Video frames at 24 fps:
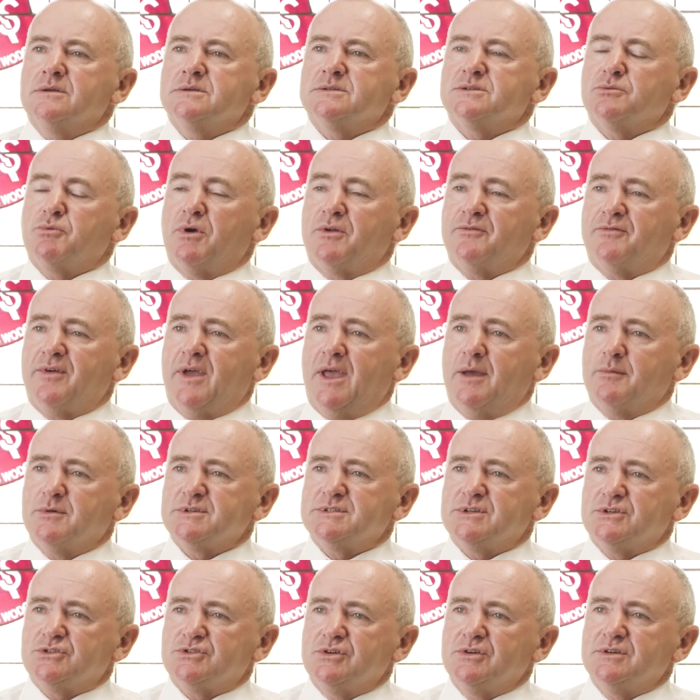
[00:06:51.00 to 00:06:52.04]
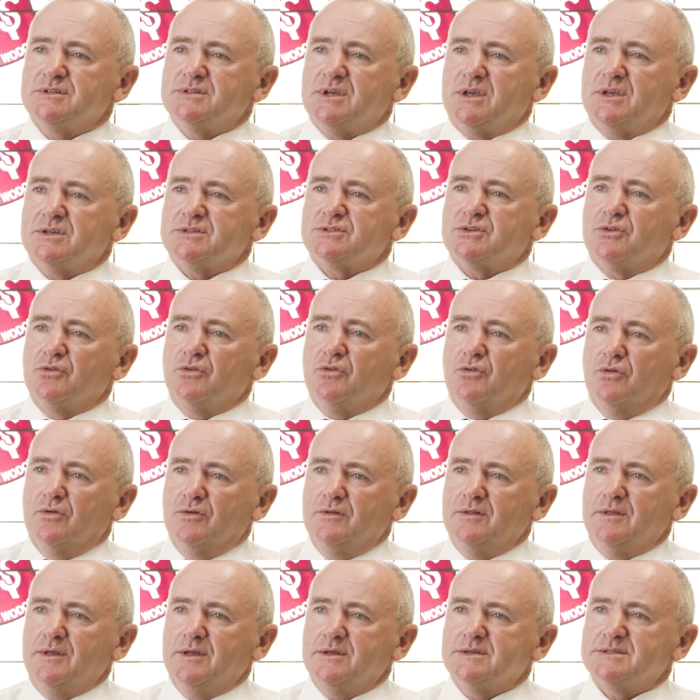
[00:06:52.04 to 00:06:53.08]
So when families are choosing a
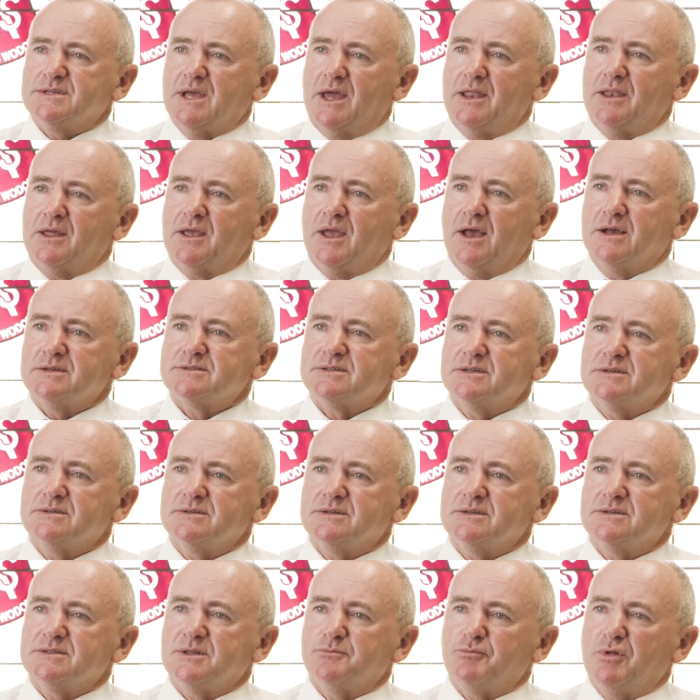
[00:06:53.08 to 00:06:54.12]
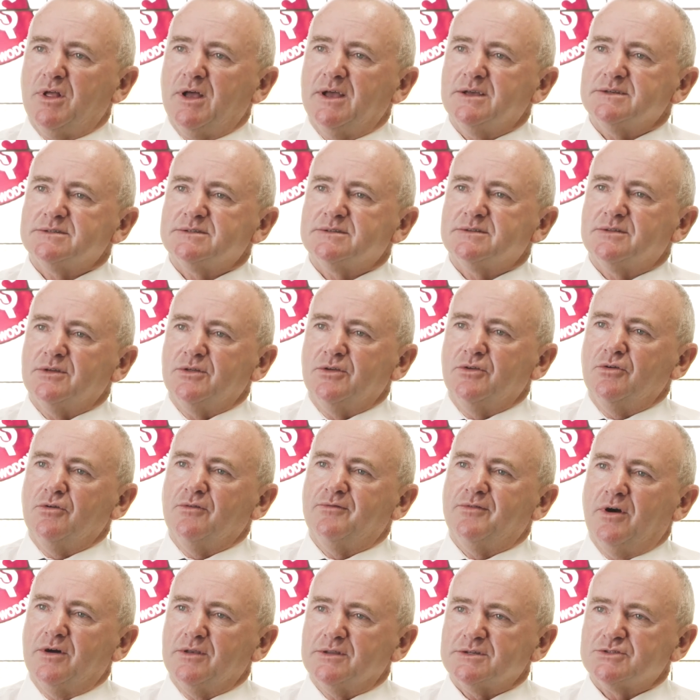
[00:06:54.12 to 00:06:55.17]
school, St Augustine's is the place that you'll
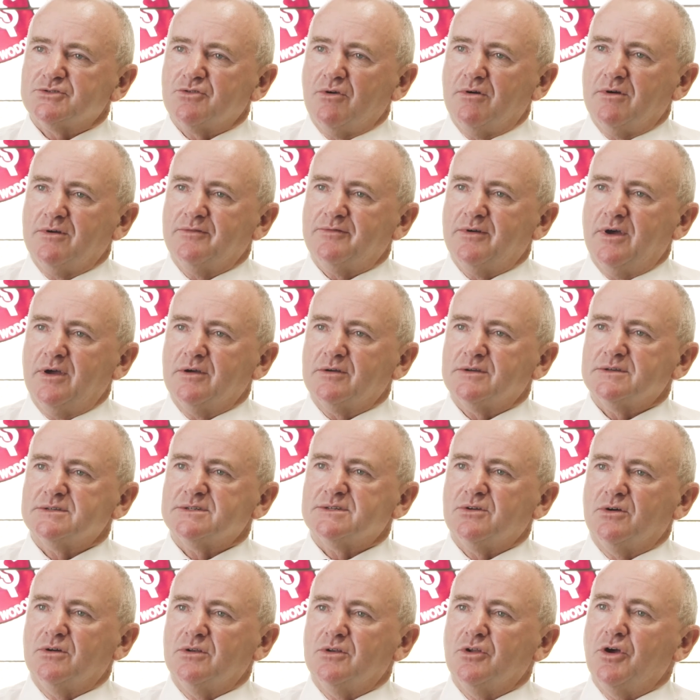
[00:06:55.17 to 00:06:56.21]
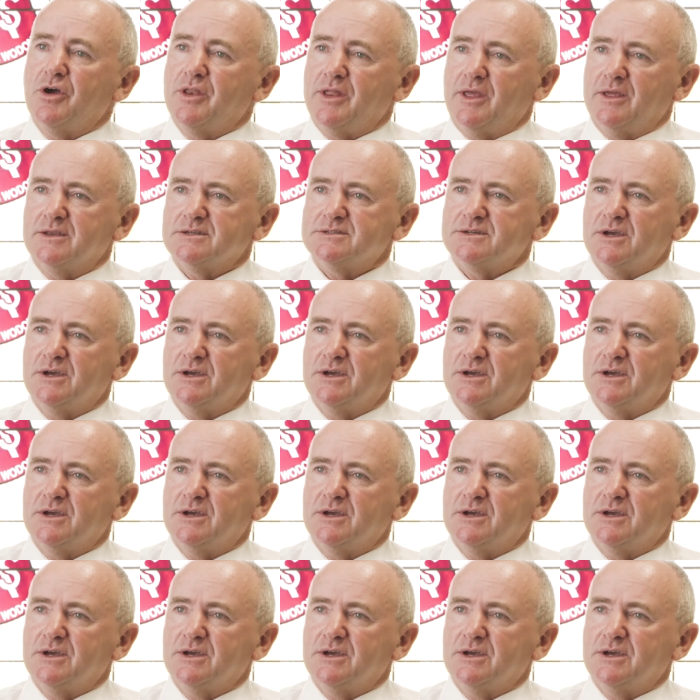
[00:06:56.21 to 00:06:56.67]
find a strong focus on learning and